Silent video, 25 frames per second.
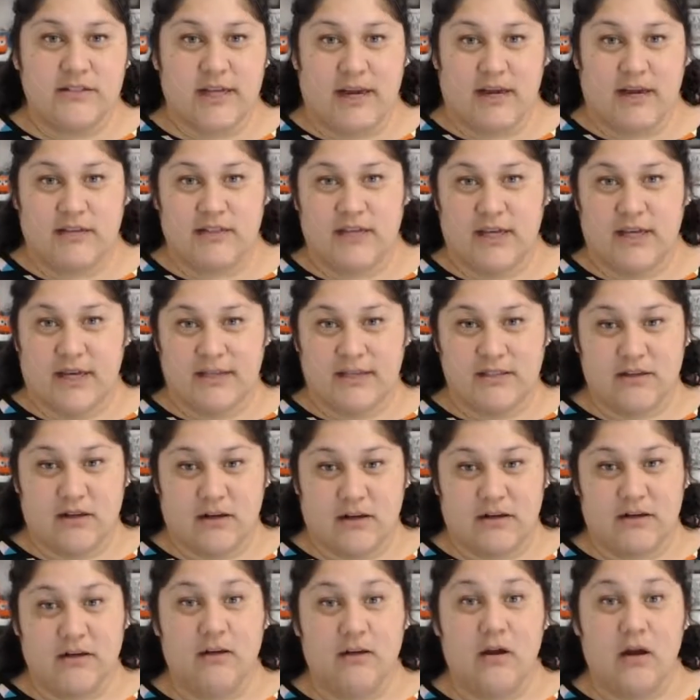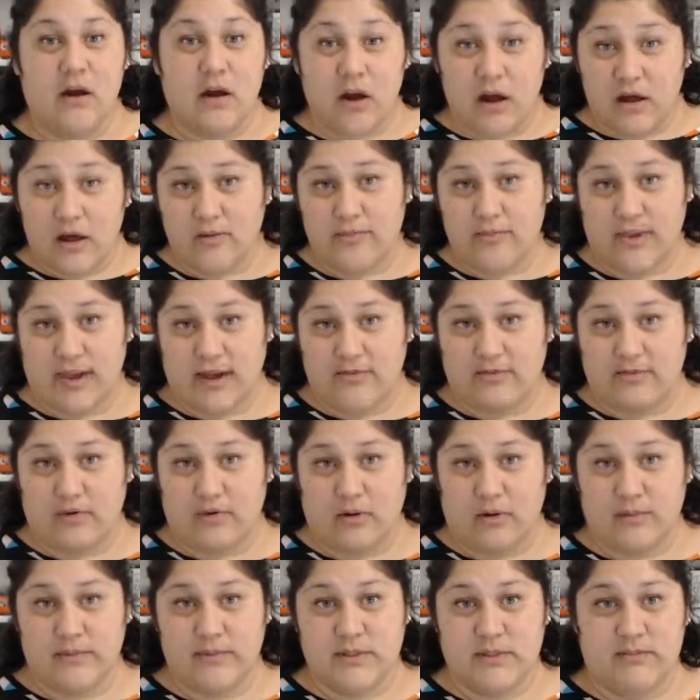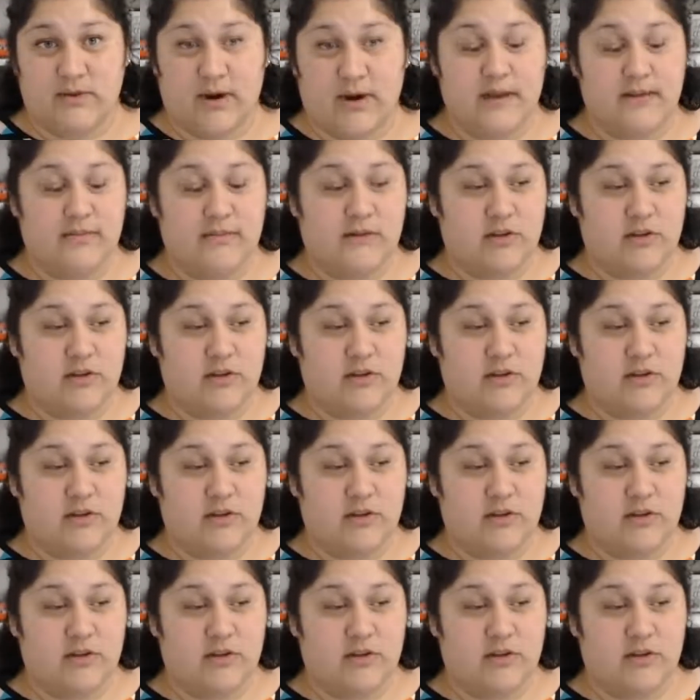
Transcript: hashtags on all the platforms, right?